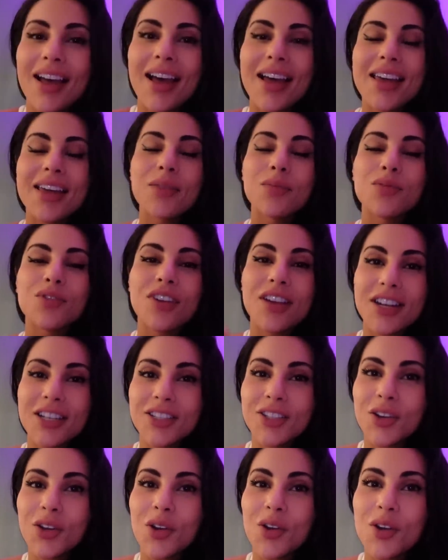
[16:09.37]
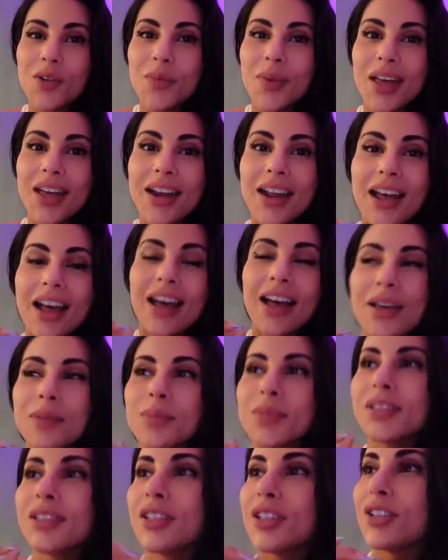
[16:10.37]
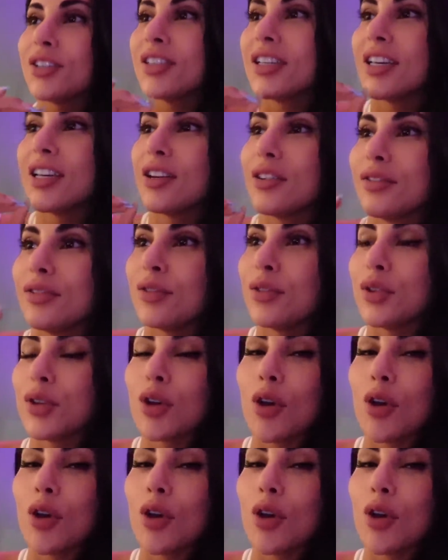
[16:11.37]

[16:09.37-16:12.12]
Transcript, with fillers: I am ready to go to bed. I'm literally in a food